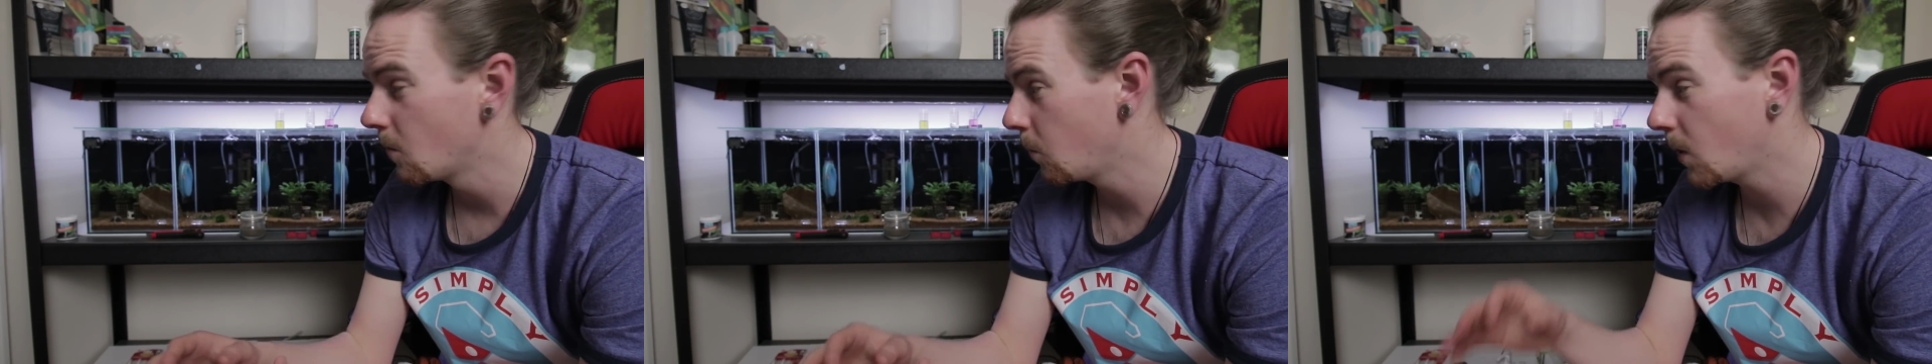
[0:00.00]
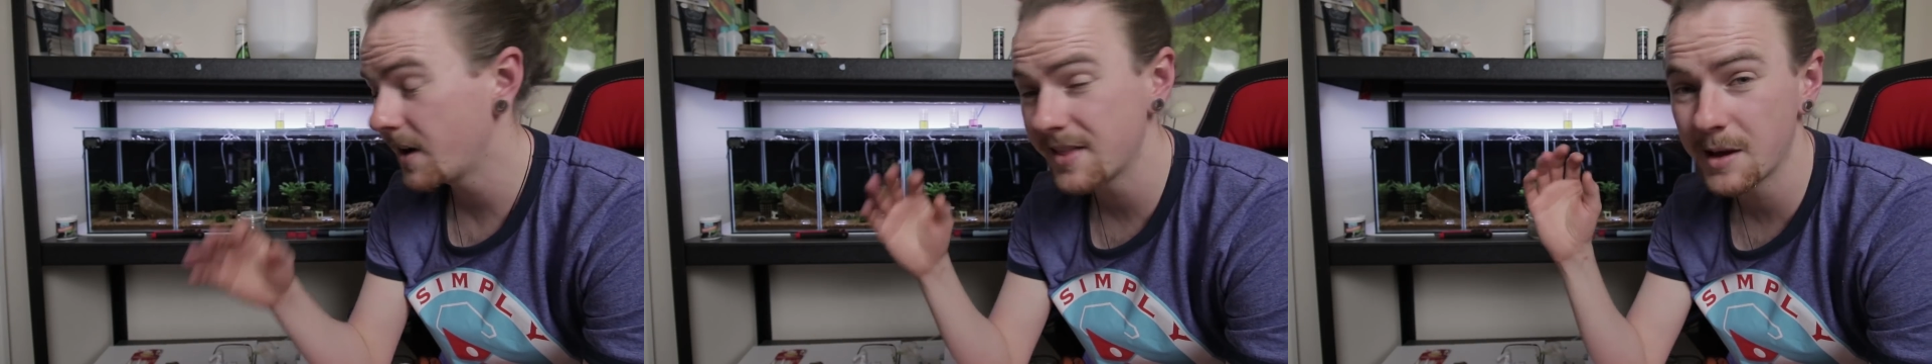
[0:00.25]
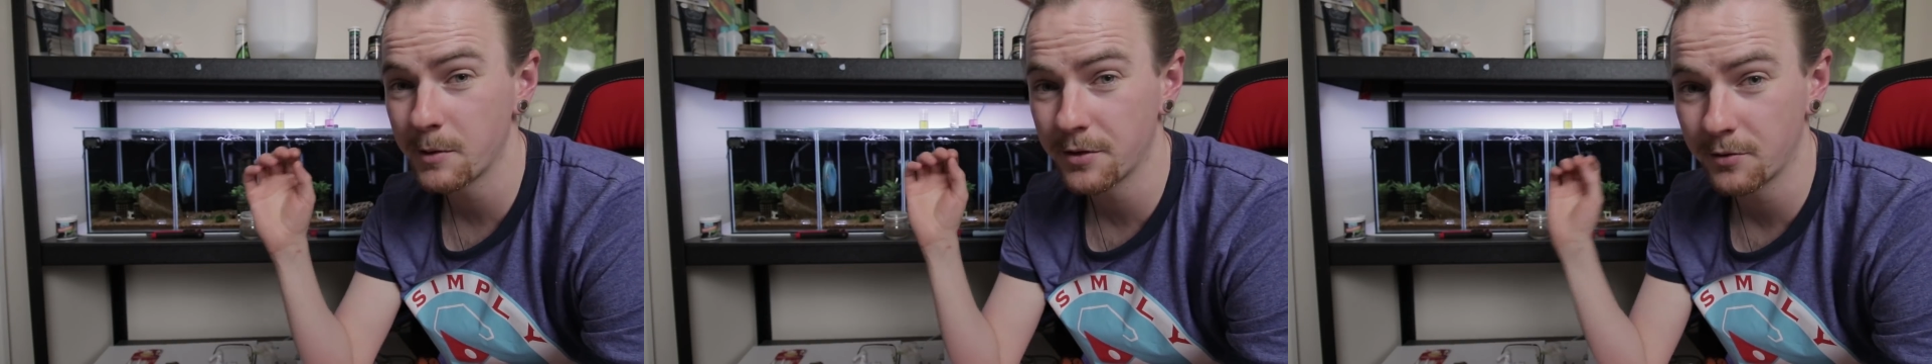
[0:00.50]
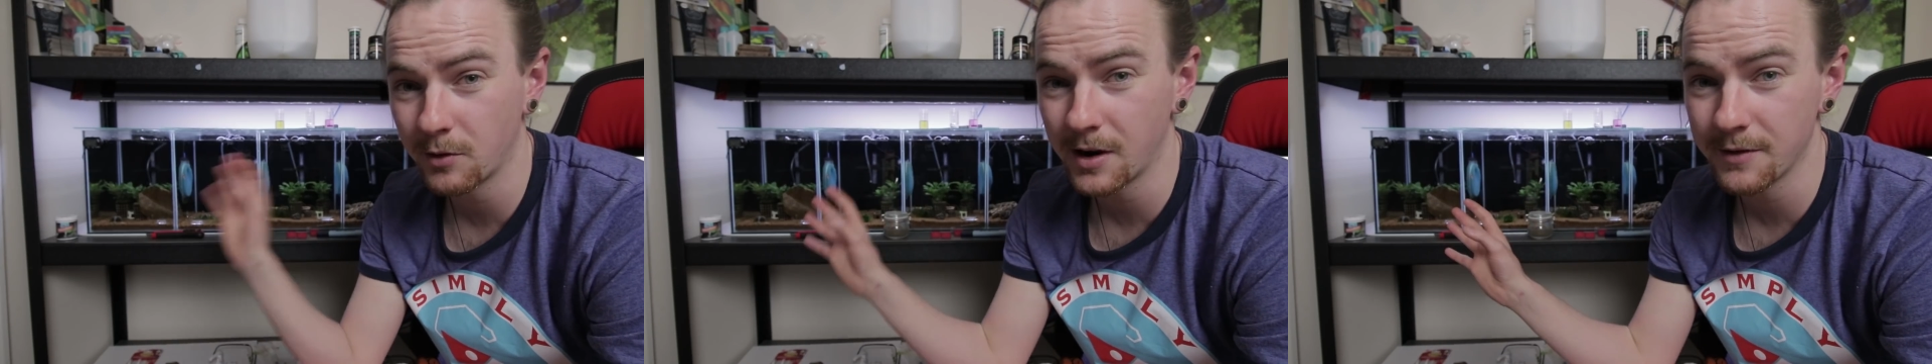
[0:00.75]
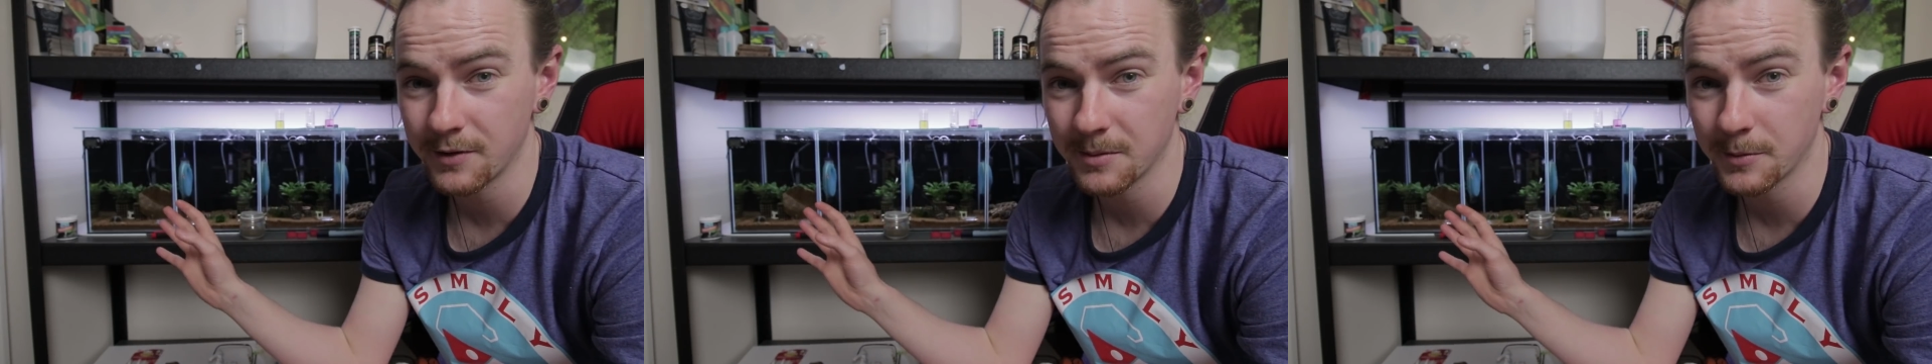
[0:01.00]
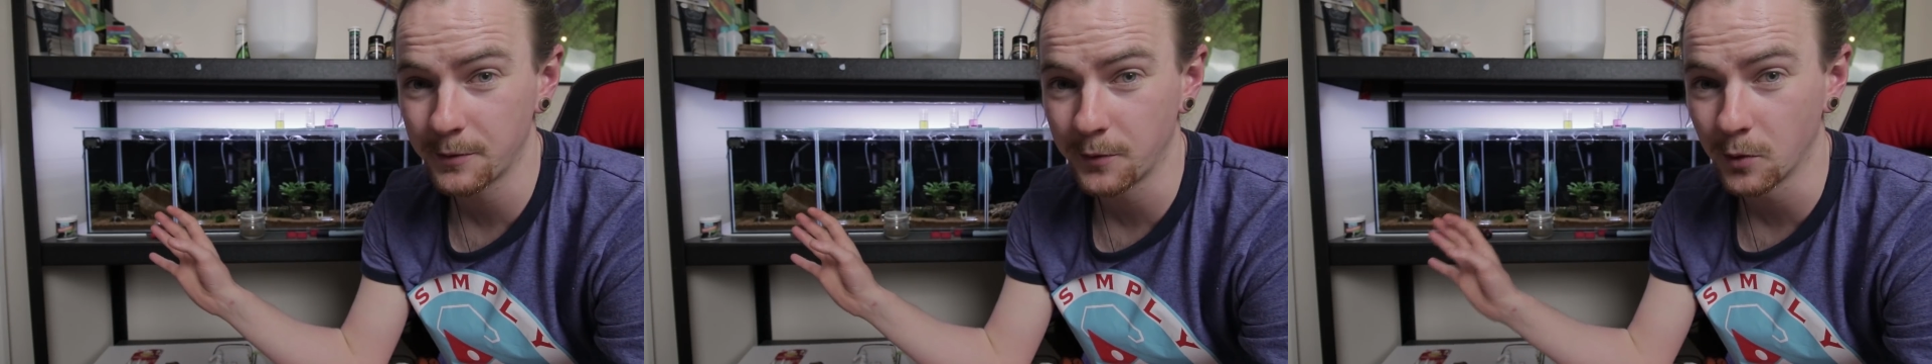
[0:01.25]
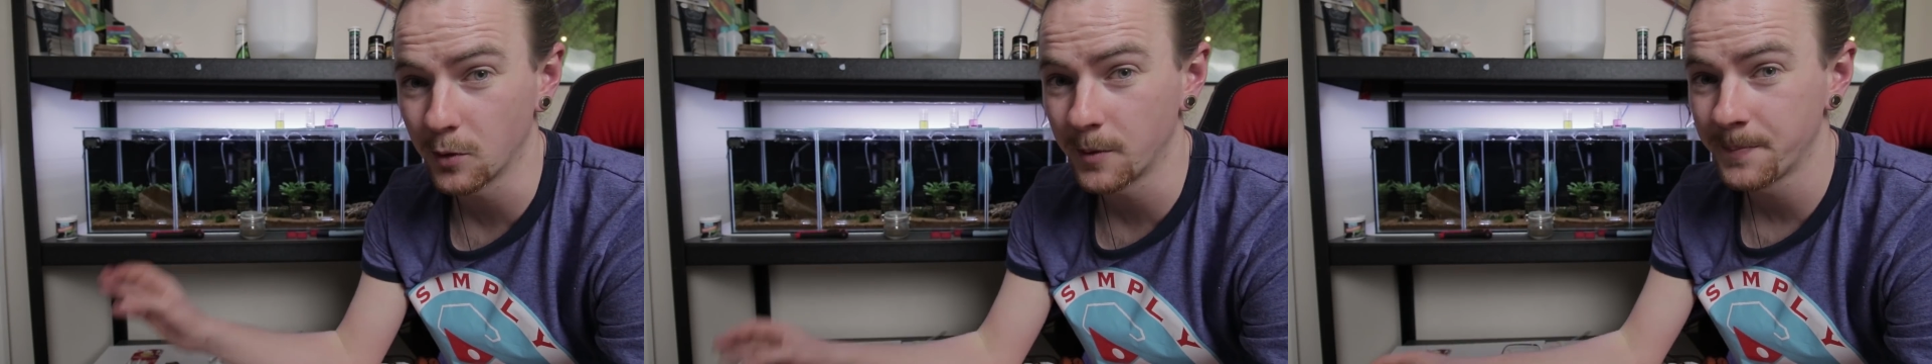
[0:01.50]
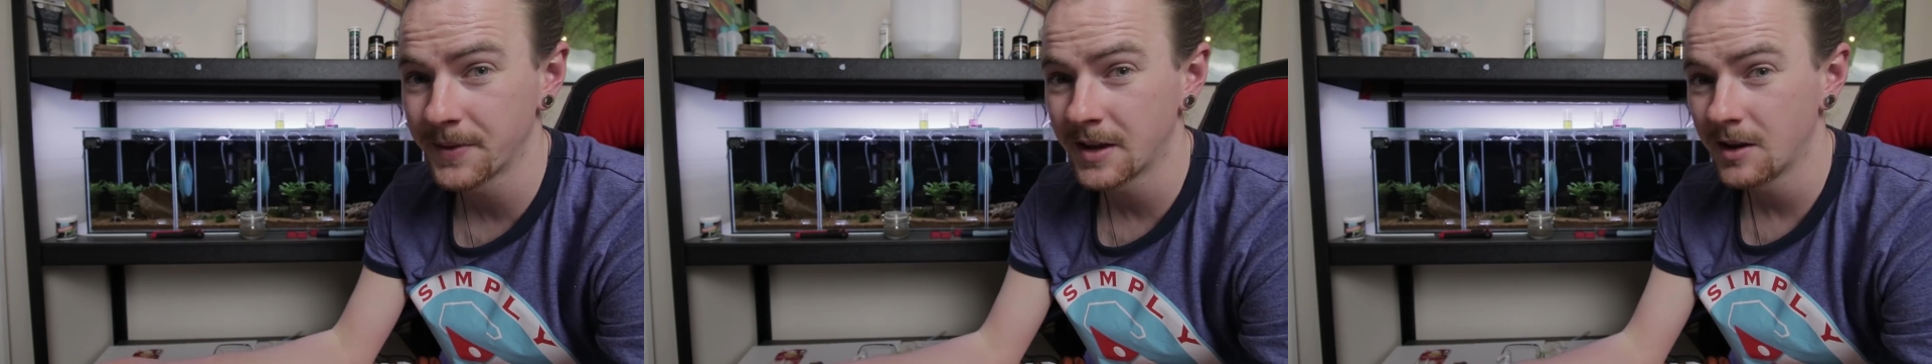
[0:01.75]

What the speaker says: why they were thriving before,